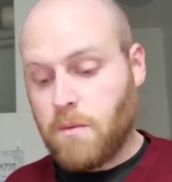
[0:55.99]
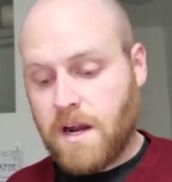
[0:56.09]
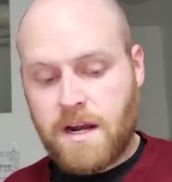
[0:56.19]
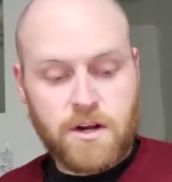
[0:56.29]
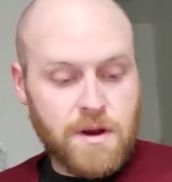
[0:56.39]
I
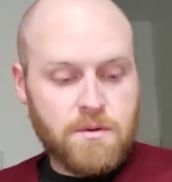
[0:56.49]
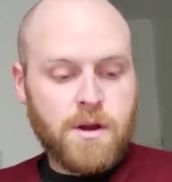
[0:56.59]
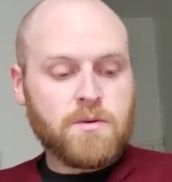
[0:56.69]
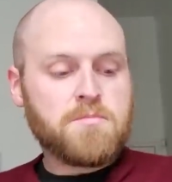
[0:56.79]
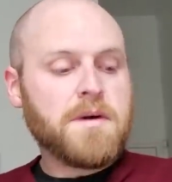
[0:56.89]
went on a great
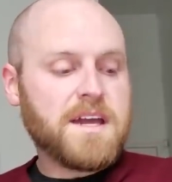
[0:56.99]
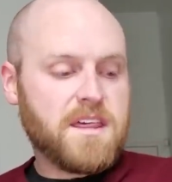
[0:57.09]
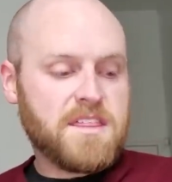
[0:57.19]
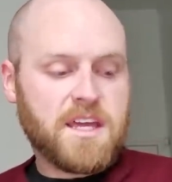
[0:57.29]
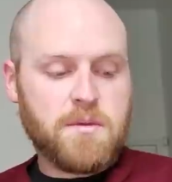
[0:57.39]
run with
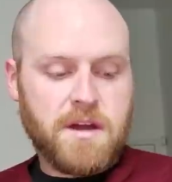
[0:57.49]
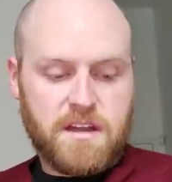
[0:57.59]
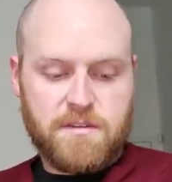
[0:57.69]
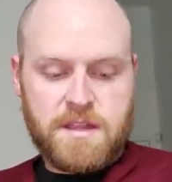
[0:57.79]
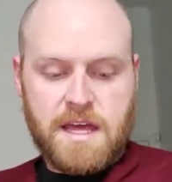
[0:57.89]
Mike. Thank you,
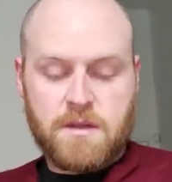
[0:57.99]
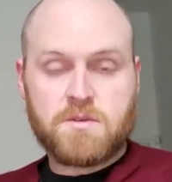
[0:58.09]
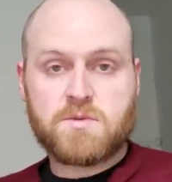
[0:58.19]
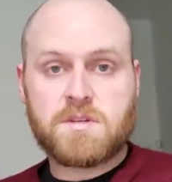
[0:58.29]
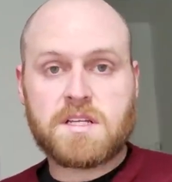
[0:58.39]
Mike, for that. It
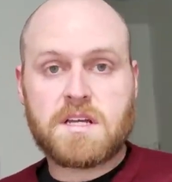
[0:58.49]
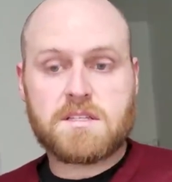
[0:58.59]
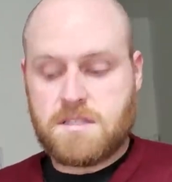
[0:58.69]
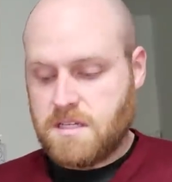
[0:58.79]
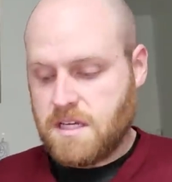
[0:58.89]
was really
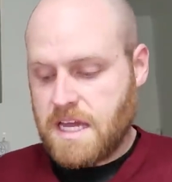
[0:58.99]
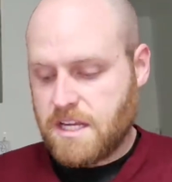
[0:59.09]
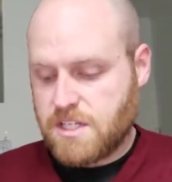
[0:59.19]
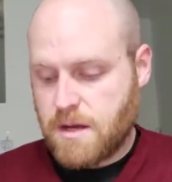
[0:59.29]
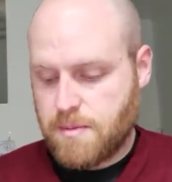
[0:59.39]
nice to
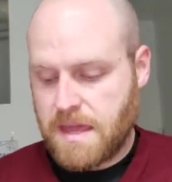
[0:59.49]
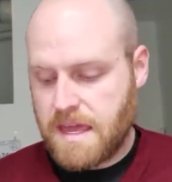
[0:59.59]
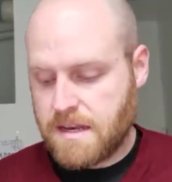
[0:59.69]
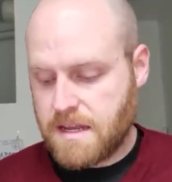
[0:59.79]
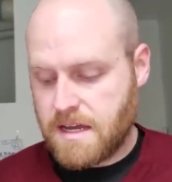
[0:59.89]
catch up
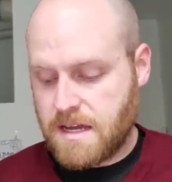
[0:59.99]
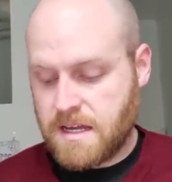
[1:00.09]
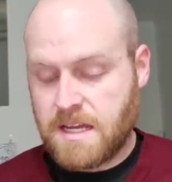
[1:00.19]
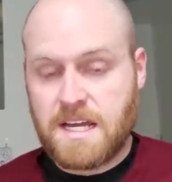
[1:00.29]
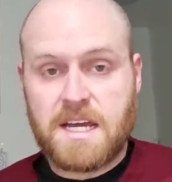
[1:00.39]
and
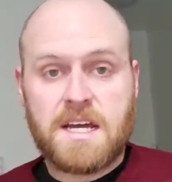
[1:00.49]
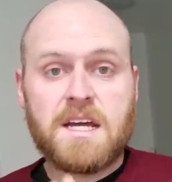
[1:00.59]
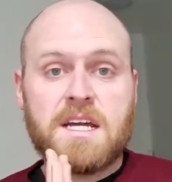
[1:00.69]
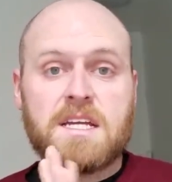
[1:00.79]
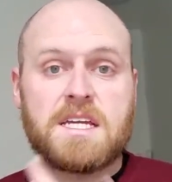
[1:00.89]
uh,
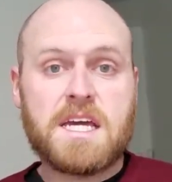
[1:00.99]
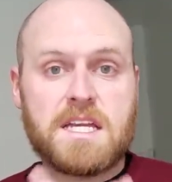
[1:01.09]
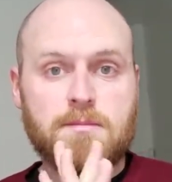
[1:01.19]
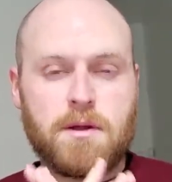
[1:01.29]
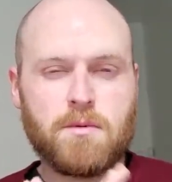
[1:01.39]

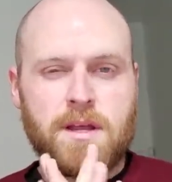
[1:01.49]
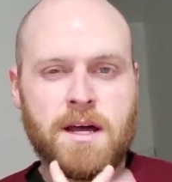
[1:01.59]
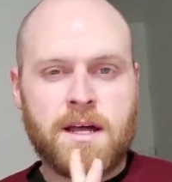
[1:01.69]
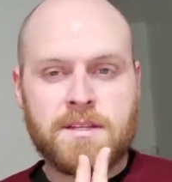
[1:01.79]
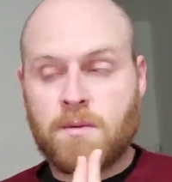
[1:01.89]
get my run
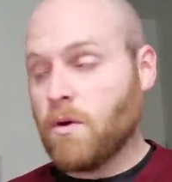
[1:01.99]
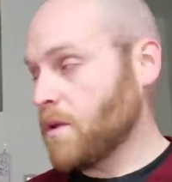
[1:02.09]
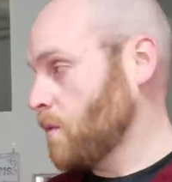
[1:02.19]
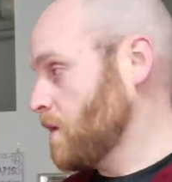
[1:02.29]
on. I'm only